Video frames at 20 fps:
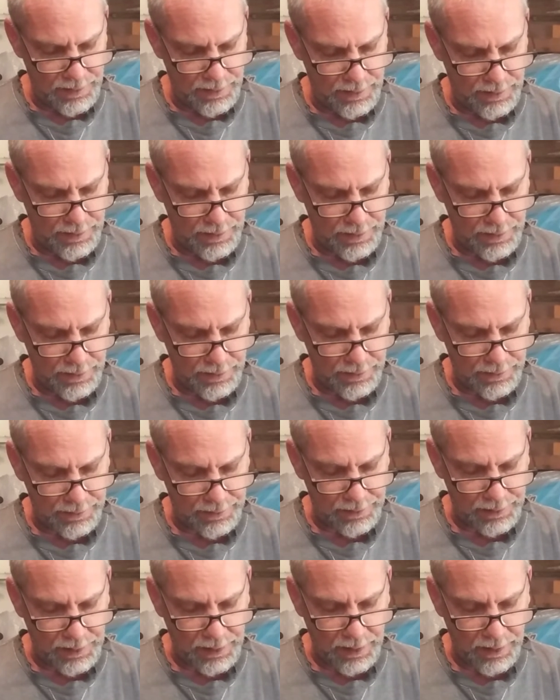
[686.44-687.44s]
Oh
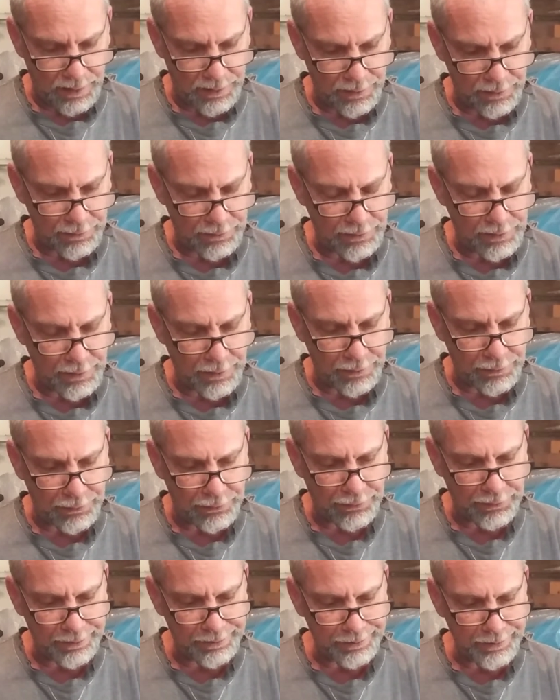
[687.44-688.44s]
yeah,
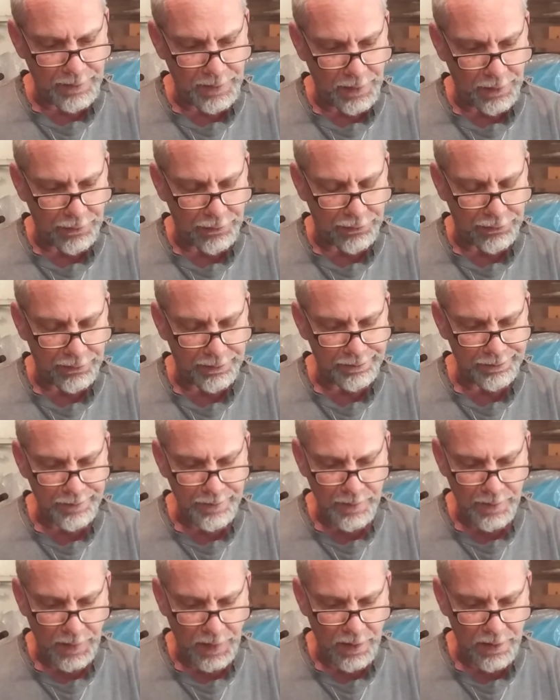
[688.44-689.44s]
there's
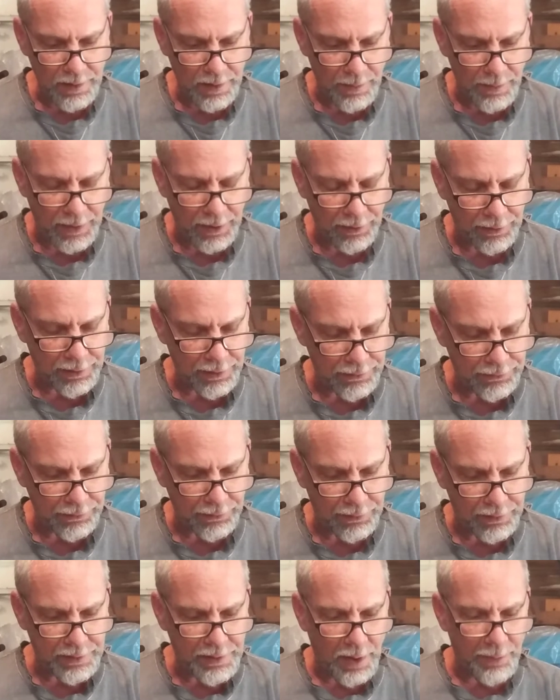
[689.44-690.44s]
Americans
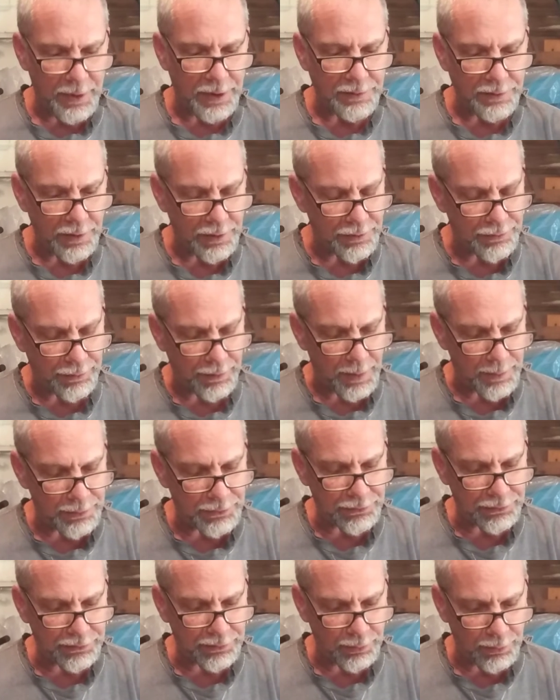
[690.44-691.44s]
are coming to
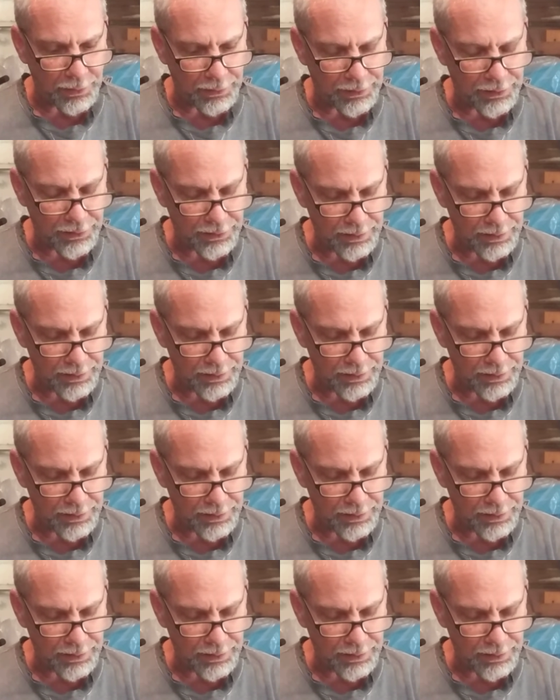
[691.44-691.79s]
grips with